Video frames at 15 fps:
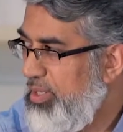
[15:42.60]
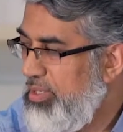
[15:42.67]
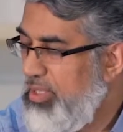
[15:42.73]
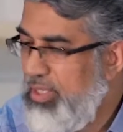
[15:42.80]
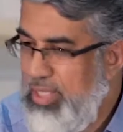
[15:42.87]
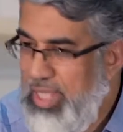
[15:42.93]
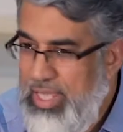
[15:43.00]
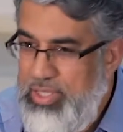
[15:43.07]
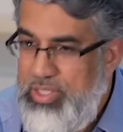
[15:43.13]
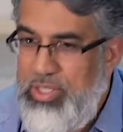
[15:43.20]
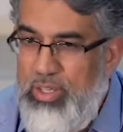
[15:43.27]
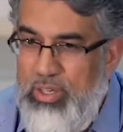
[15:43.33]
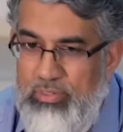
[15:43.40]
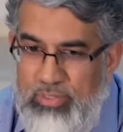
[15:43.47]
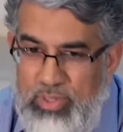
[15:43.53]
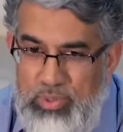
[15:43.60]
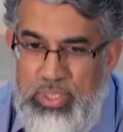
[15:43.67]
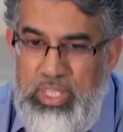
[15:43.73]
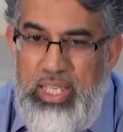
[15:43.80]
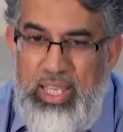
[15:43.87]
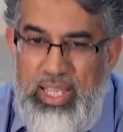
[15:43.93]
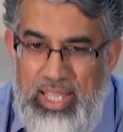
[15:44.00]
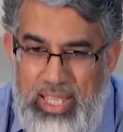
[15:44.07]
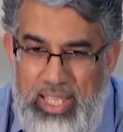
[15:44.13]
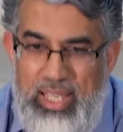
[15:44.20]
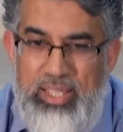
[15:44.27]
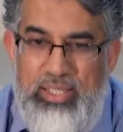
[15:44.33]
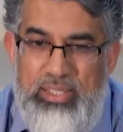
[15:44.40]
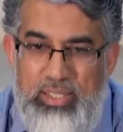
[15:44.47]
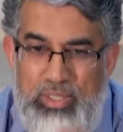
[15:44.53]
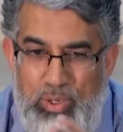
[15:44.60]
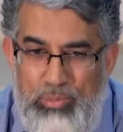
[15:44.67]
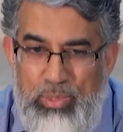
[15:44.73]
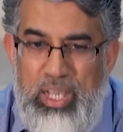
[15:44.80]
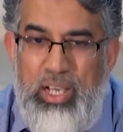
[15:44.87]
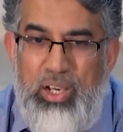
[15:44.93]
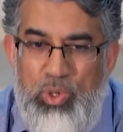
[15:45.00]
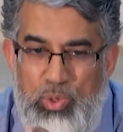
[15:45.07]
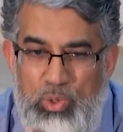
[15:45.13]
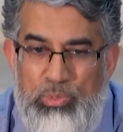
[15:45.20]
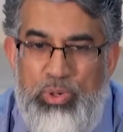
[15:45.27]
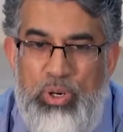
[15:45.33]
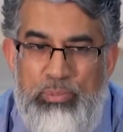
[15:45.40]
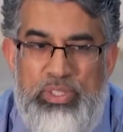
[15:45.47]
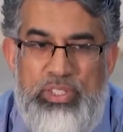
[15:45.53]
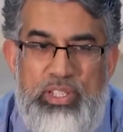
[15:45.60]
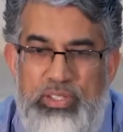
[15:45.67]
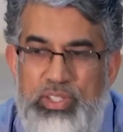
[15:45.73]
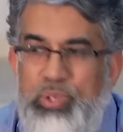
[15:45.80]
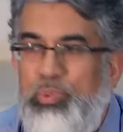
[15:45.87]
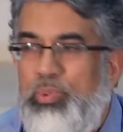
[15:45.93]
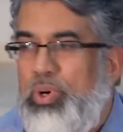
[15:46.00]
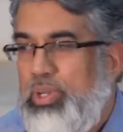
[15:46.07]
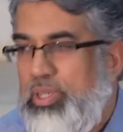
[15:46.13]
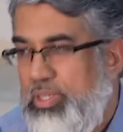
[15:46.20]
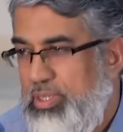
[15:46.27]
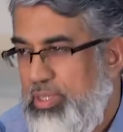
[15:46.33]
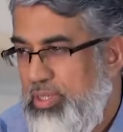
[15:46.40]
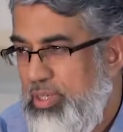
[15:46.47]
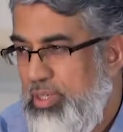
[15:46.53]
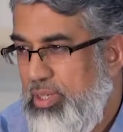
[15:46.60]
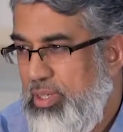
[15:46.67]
the nature of dunya is no matter who promises you what,